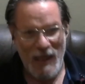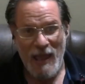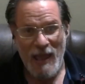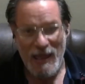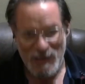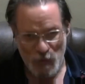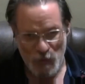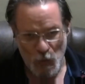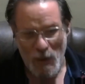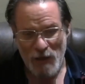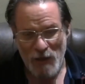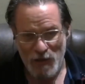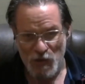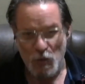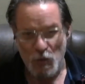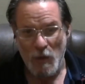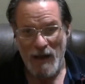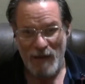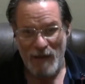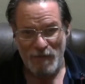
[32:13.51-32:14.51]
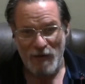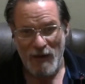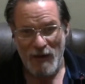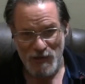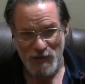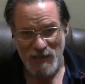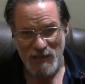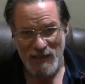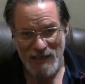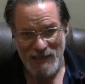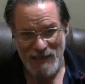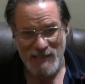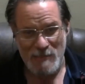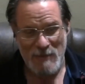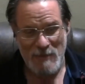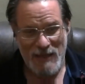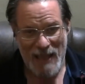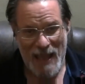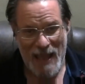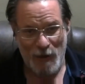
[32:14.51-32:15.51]
as well as whatever else it needs to
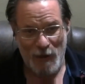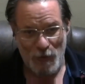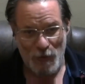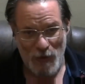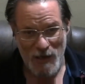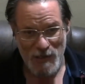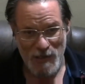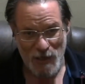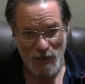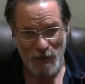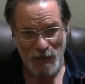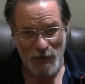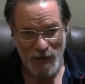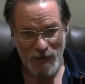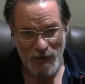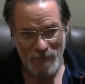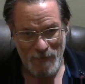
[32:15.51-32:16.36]
be categorized under.